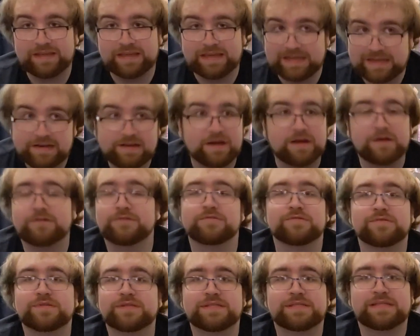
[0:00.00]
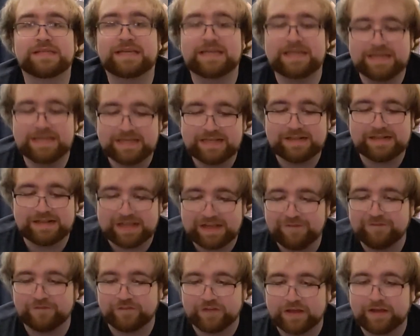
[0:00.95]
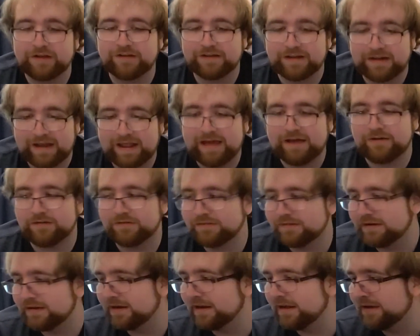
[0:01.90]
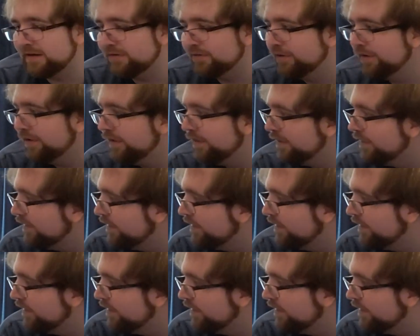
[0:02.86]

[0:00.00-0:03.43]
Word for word: He knows. He he figured it out, you know.